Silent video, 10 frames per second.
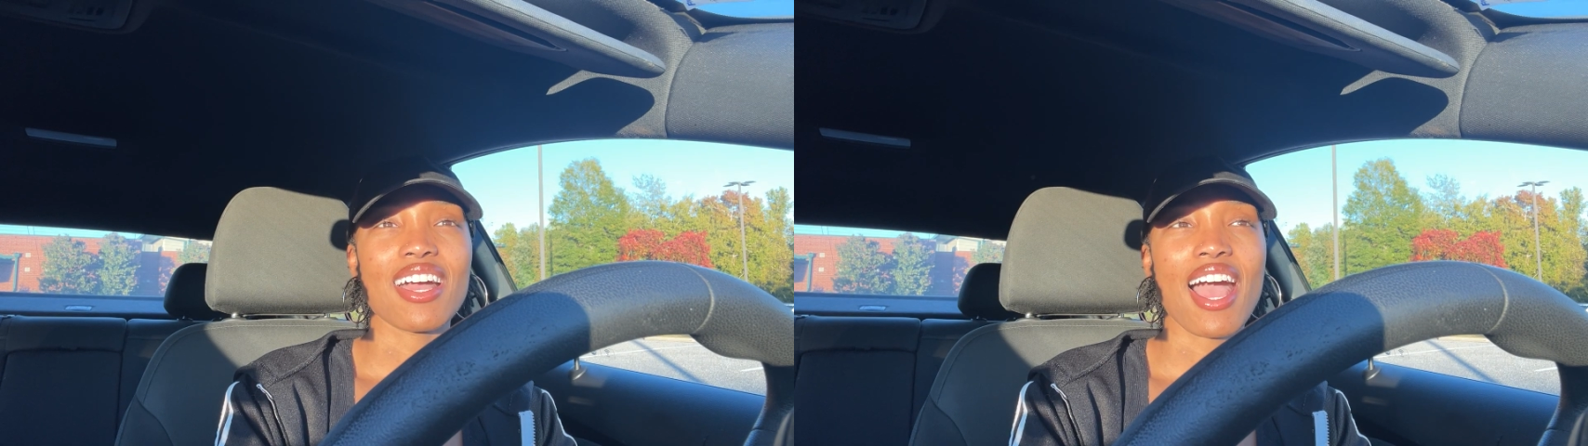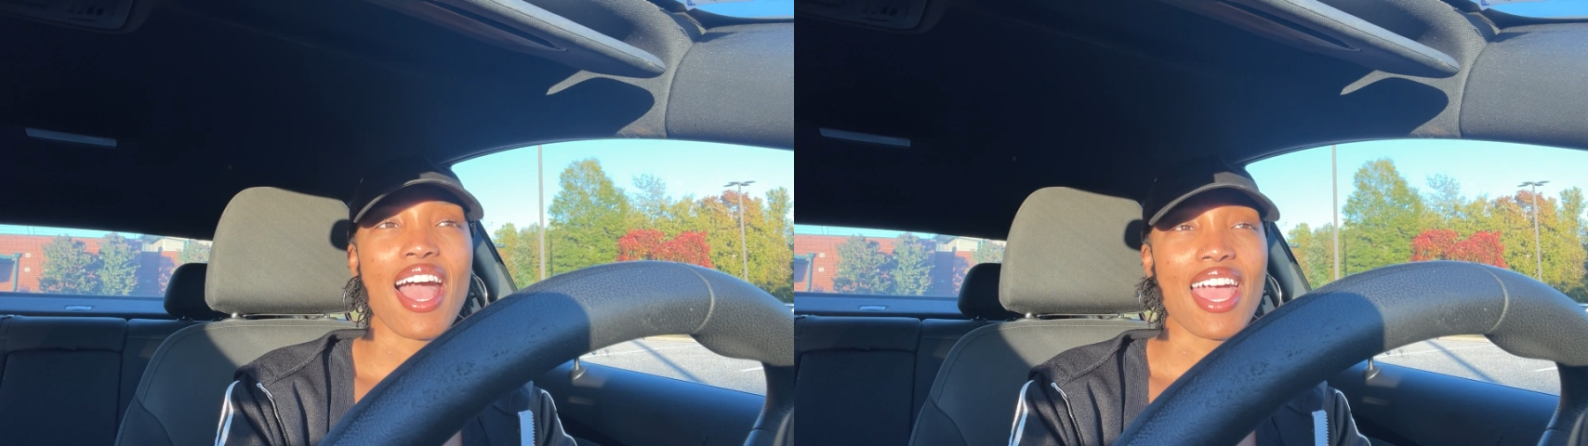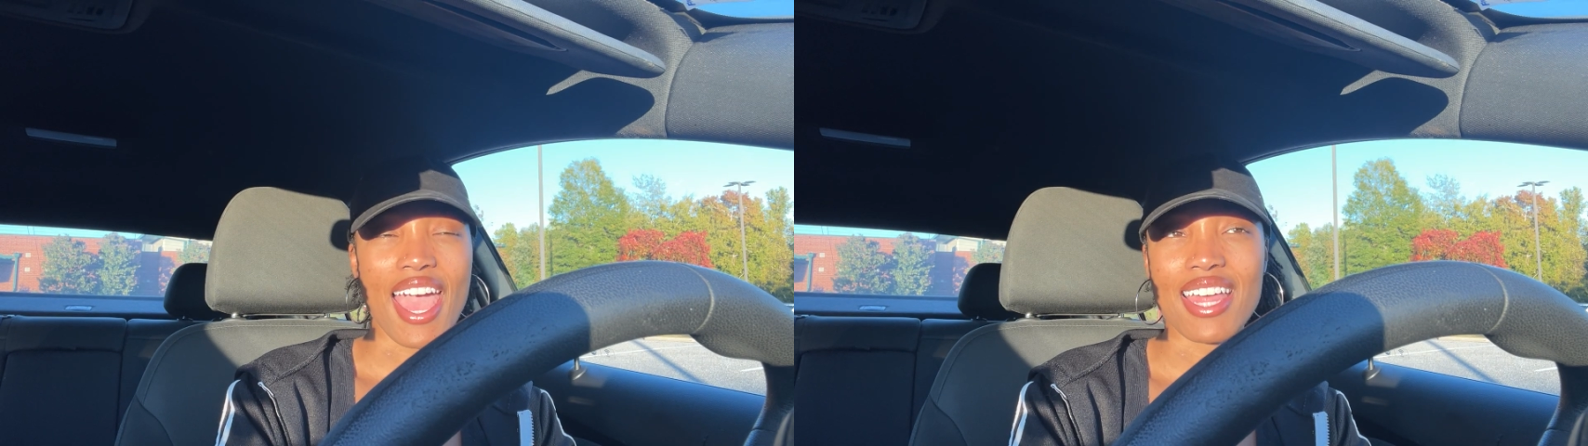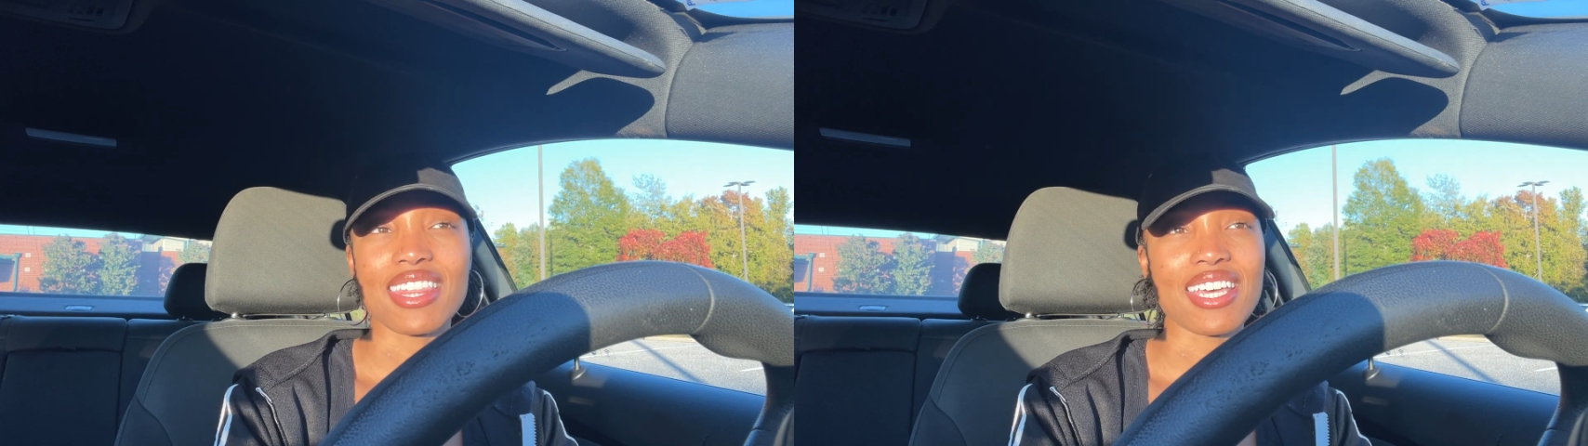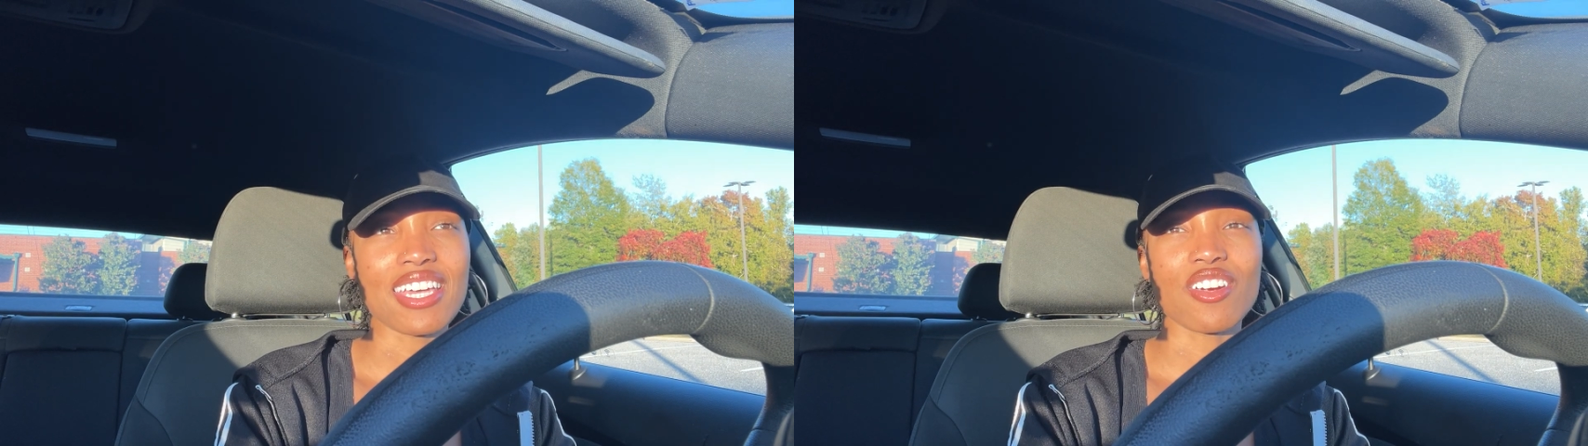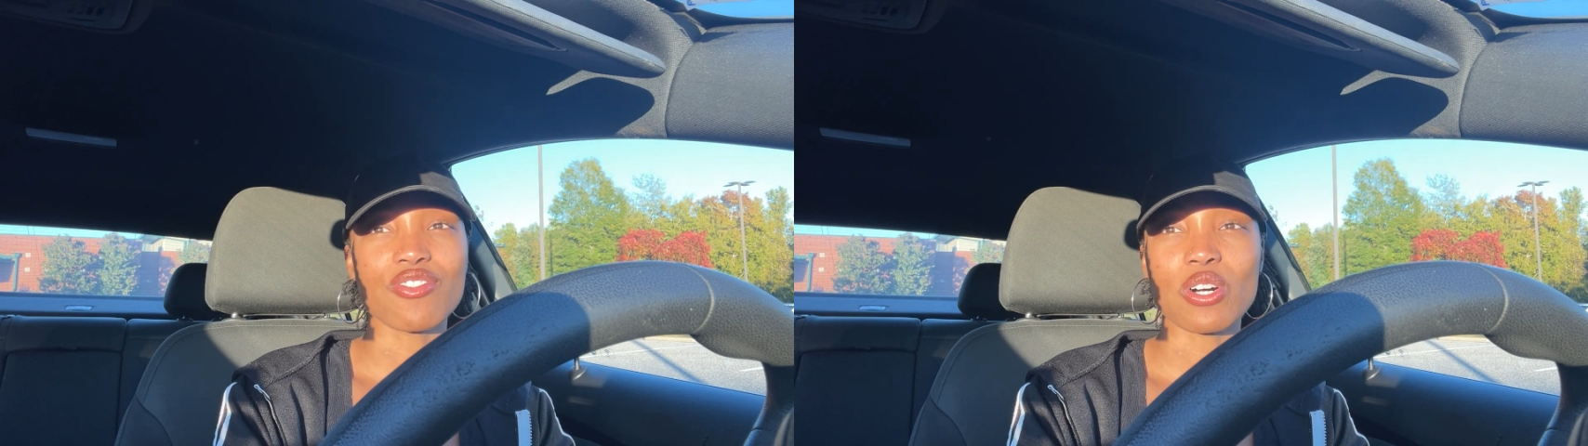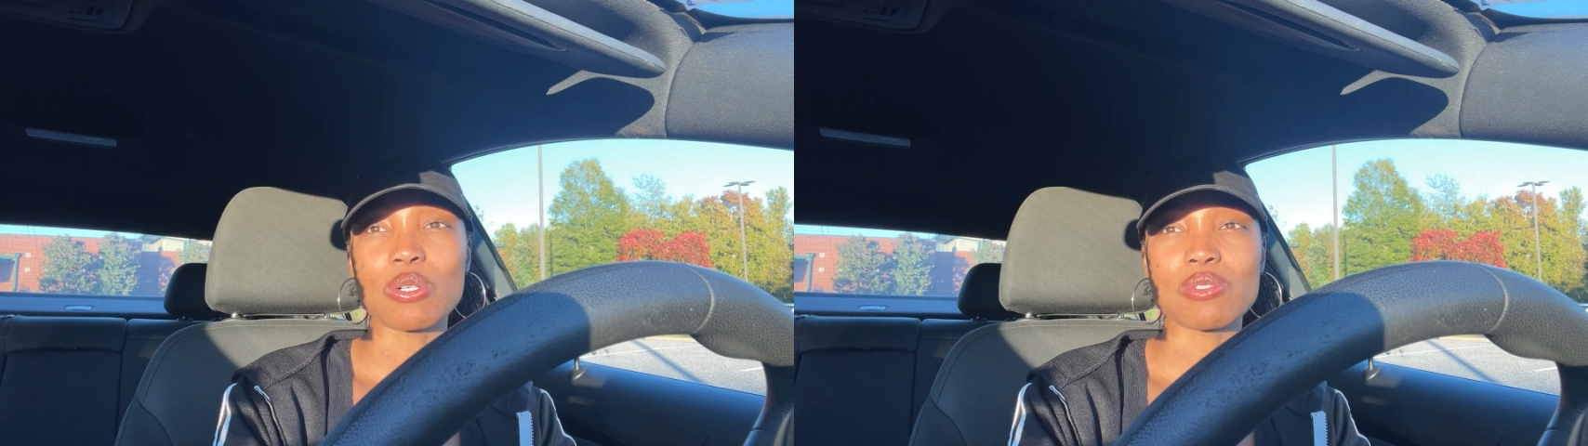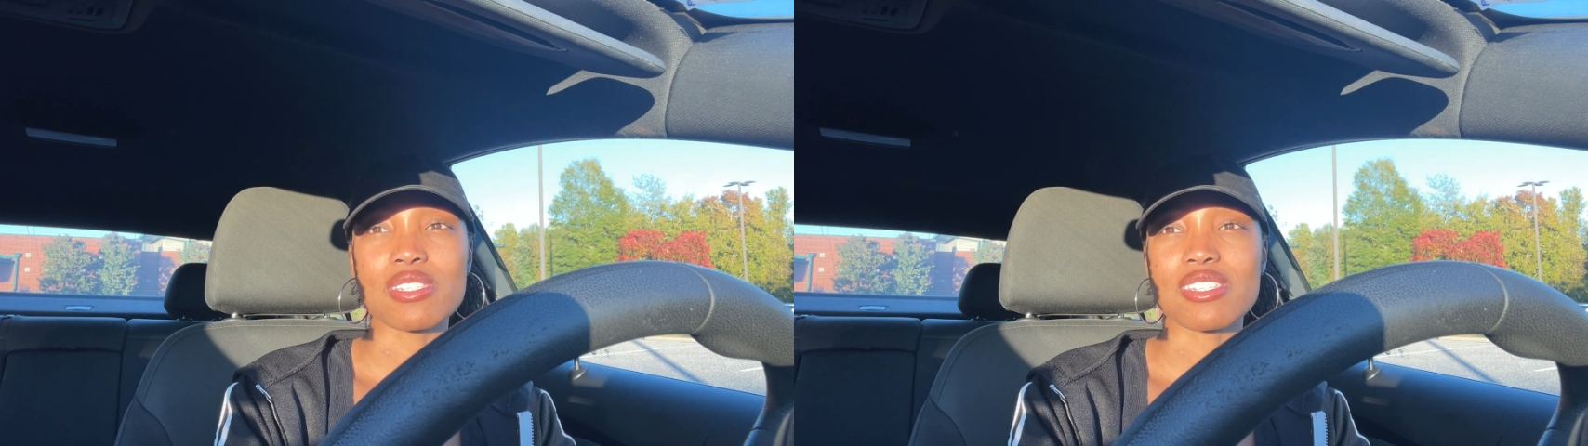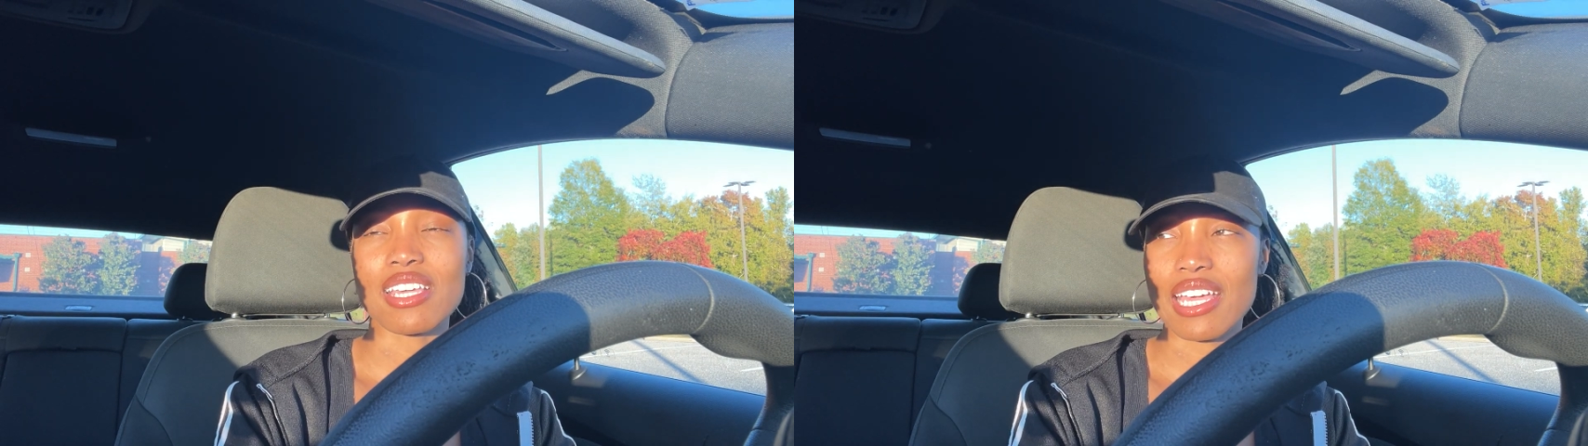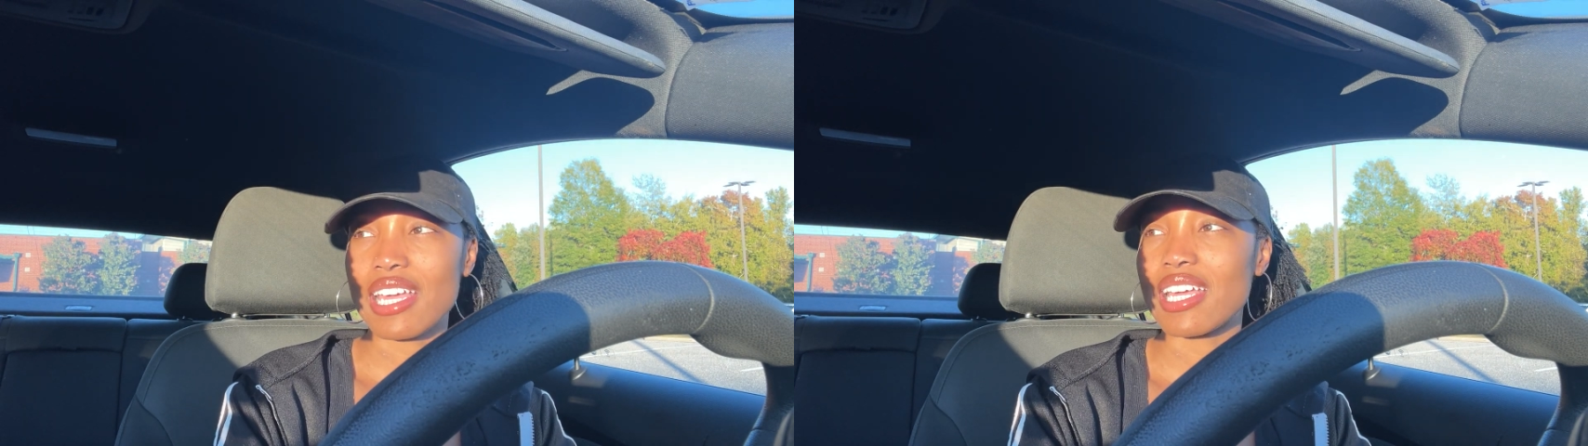I had the earphones
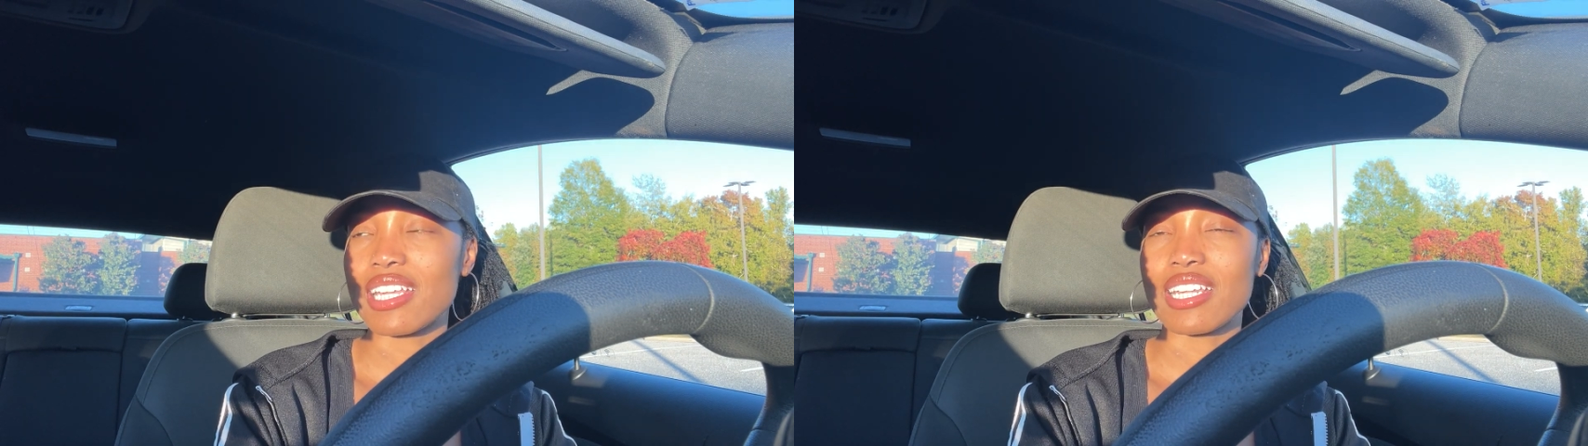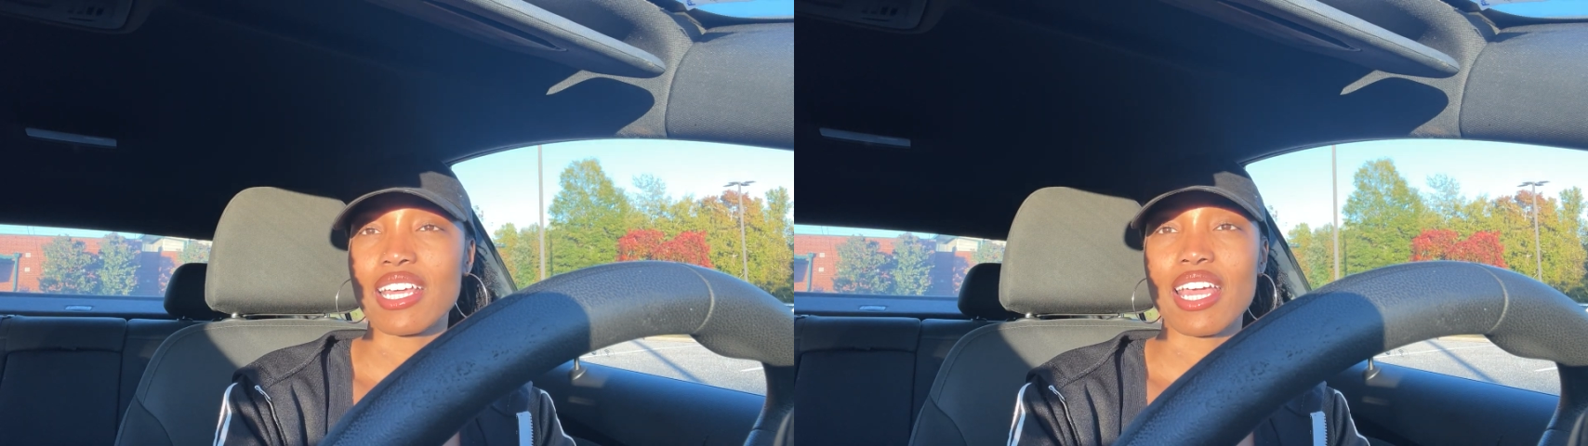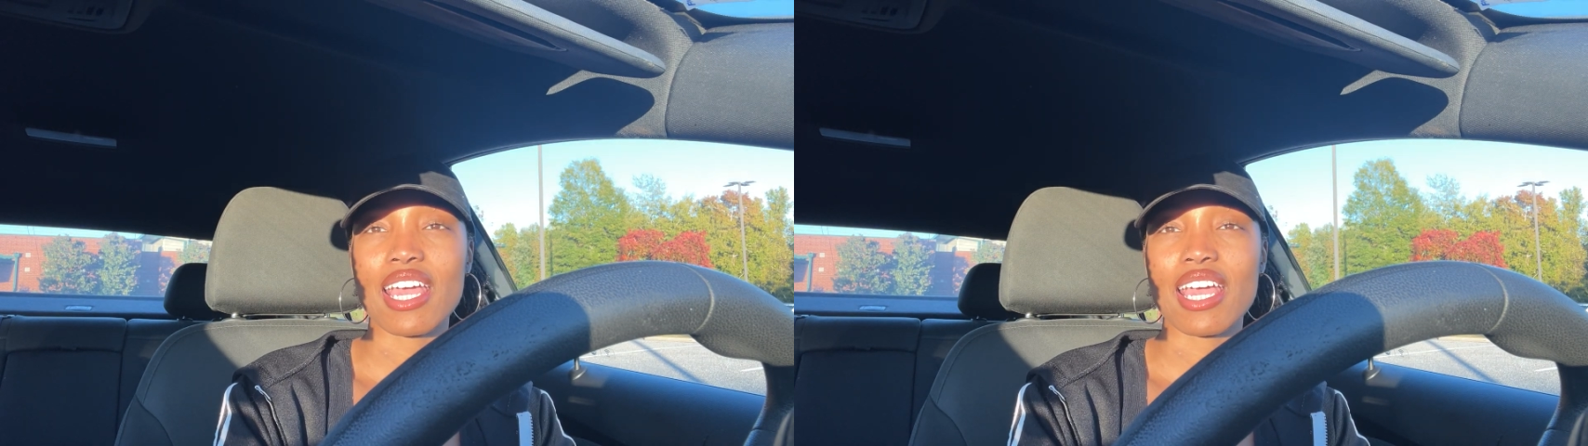in